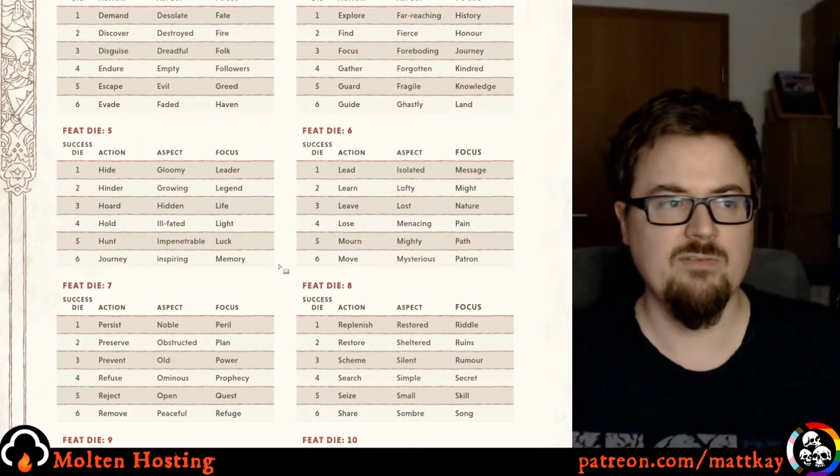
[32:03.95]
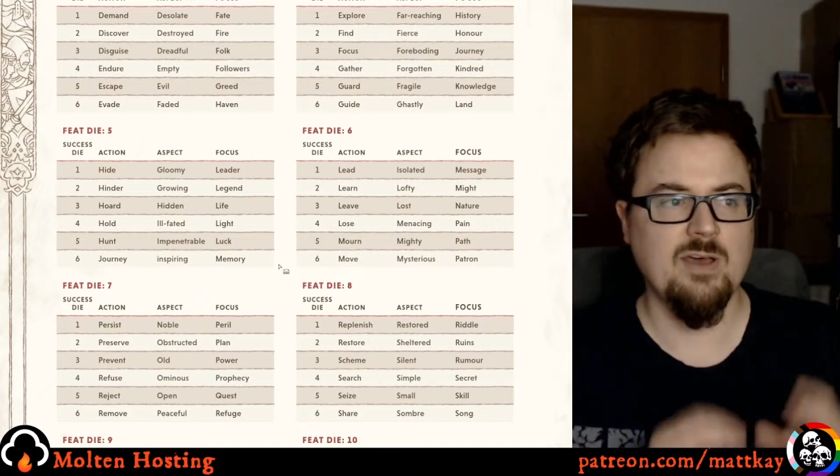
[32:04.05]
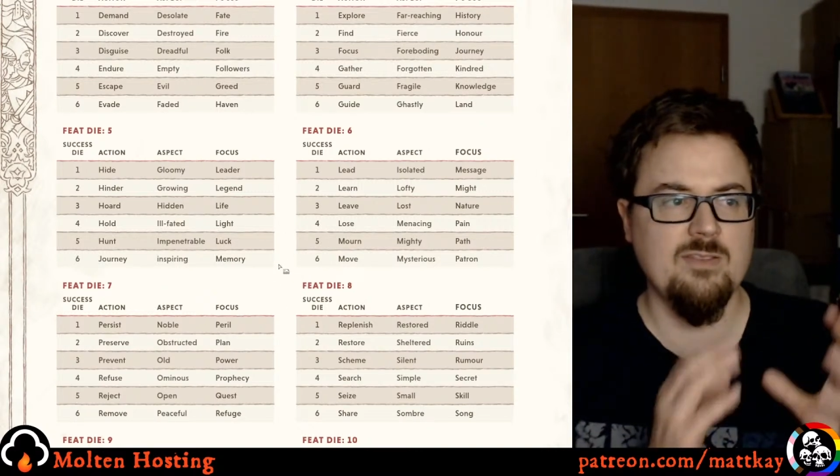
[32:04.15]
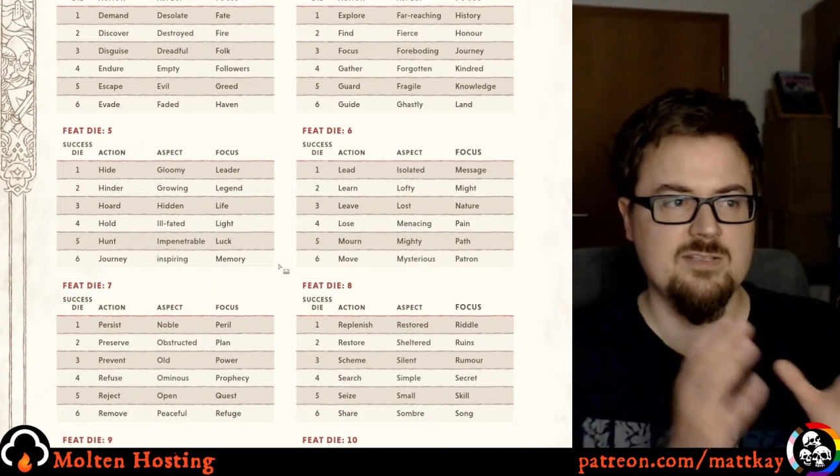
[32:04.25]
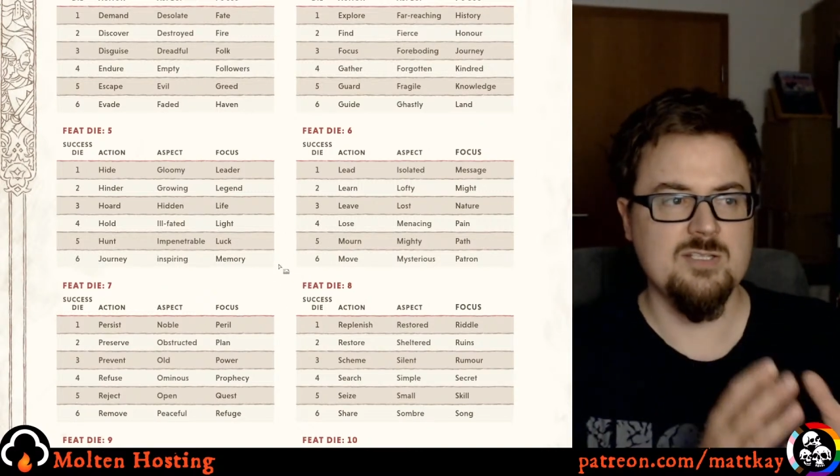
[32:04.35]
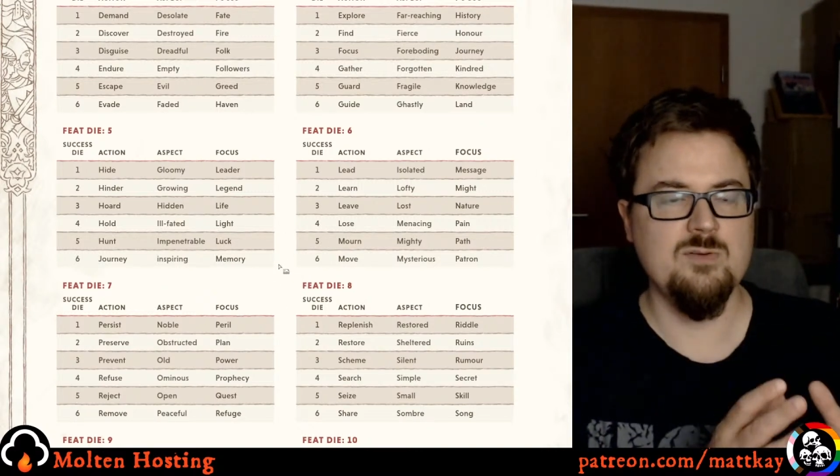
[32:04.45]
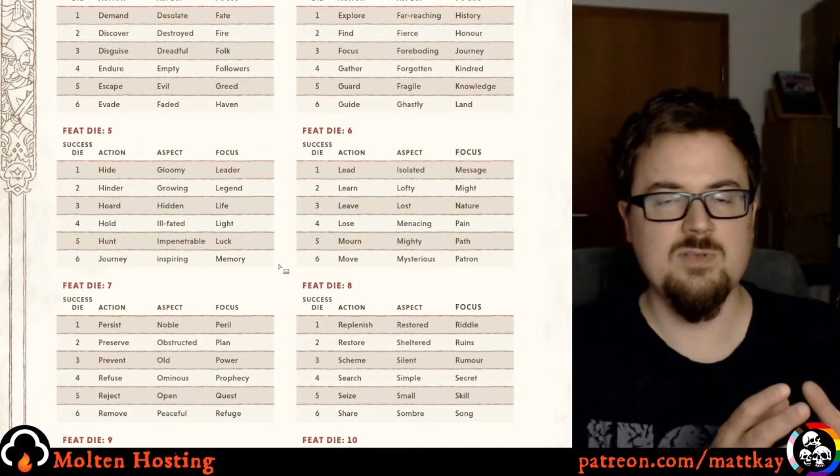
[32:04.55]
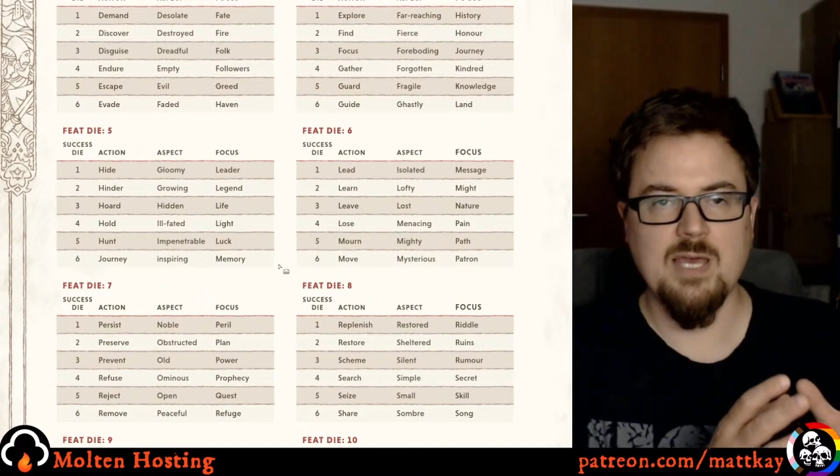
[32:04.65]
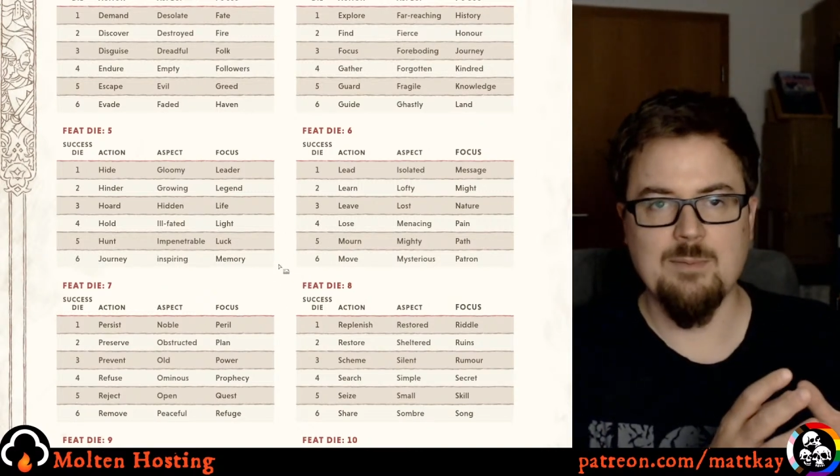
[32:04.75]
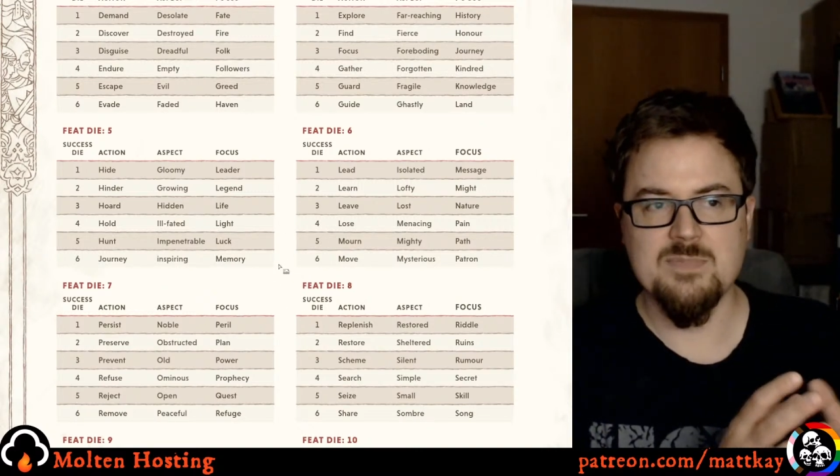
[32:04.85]
got the two
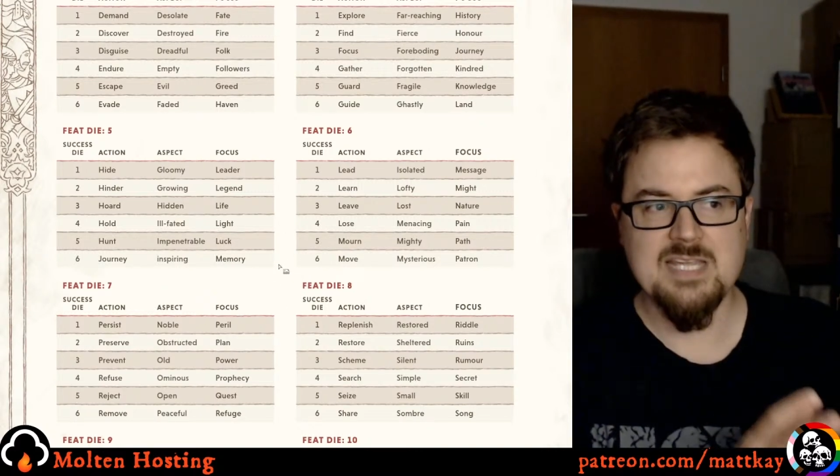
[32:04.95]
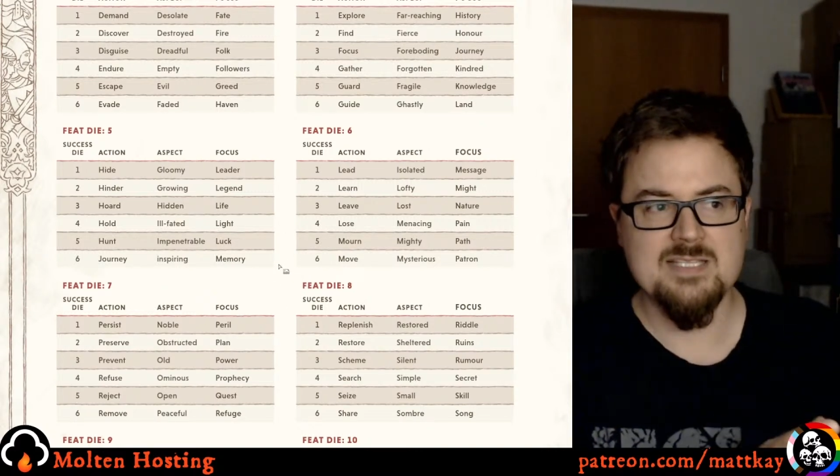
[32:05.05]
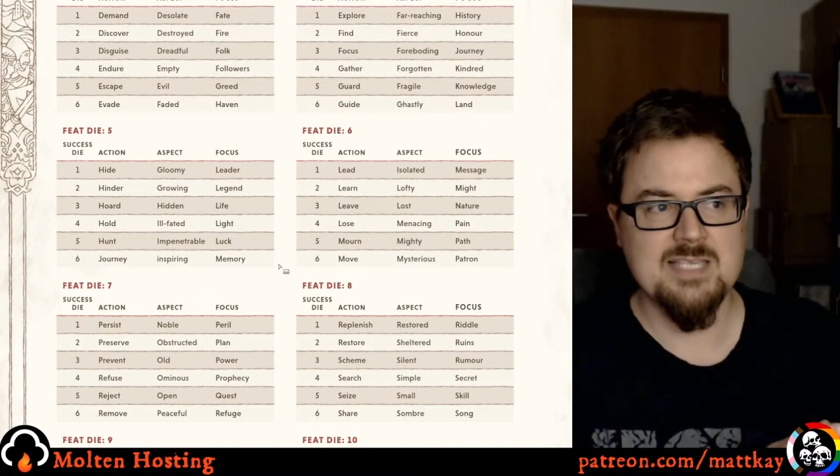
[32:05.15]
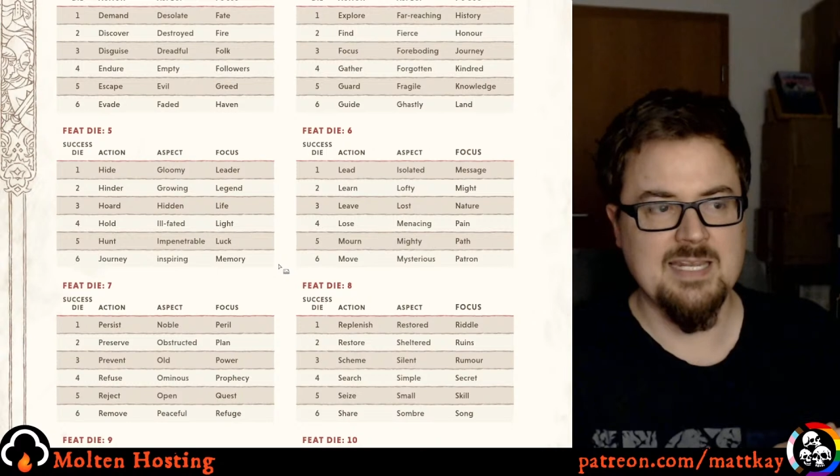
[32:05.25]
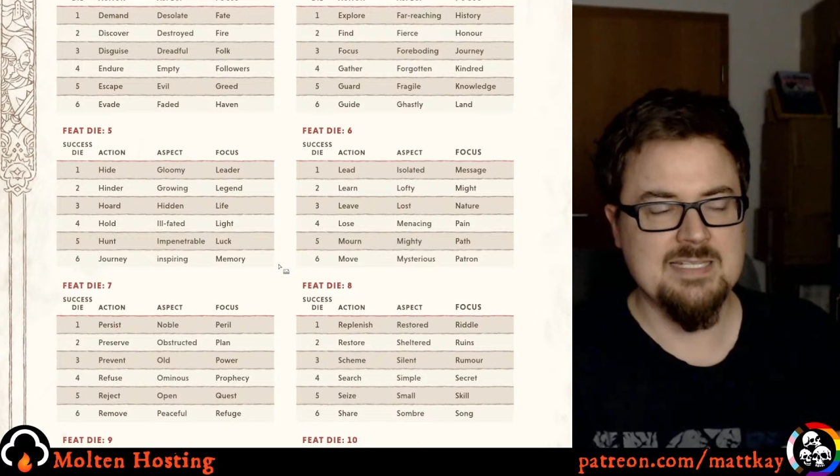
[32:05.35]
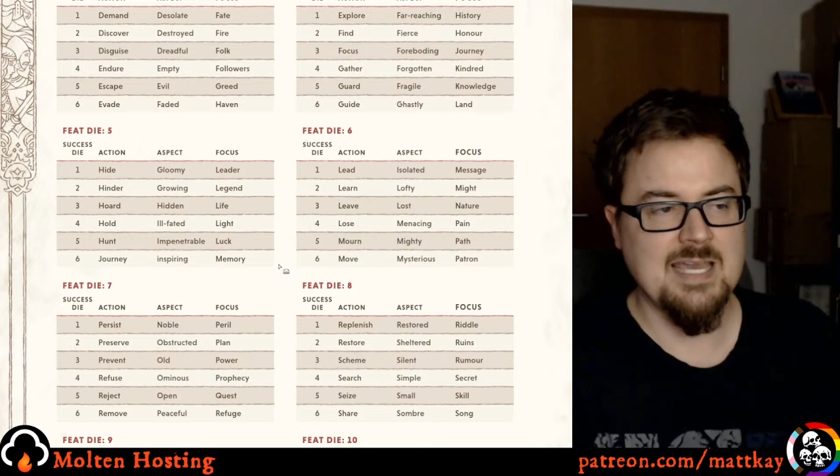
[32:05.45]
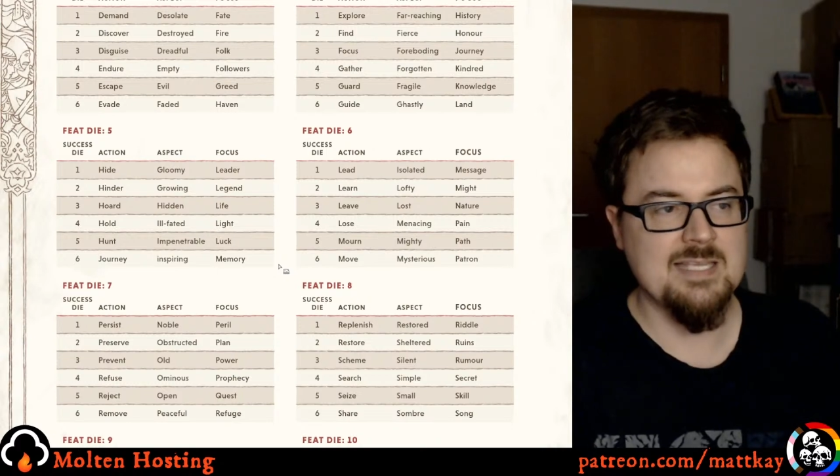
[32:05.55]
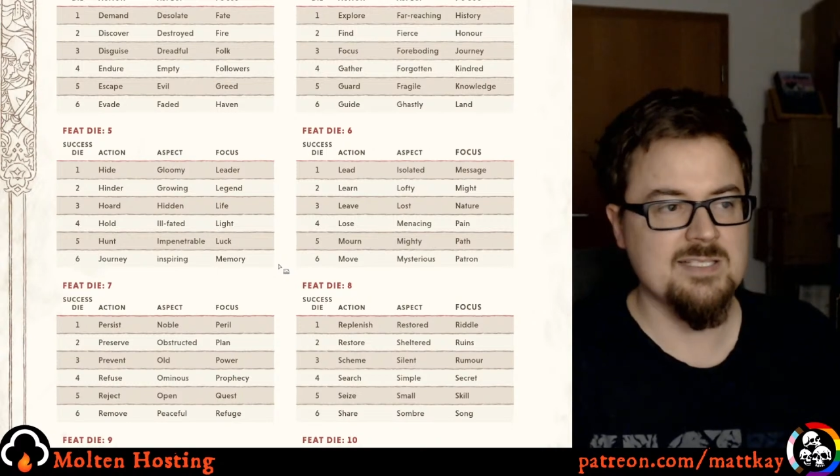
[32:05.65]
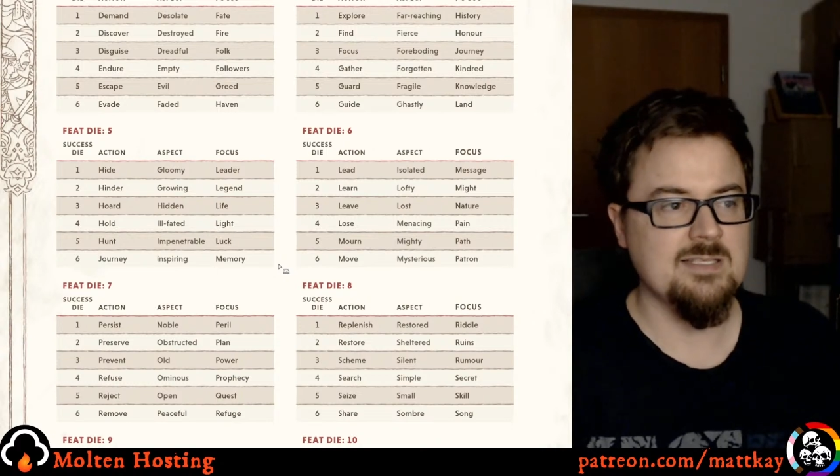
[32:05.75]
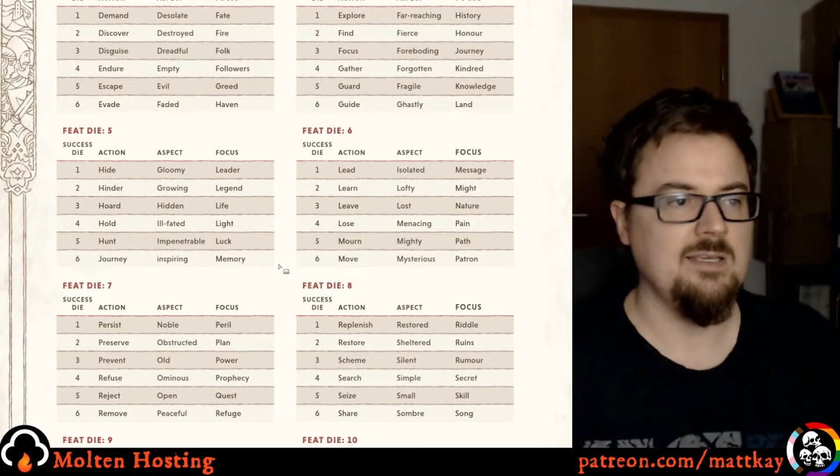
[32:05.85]
10-sided dice.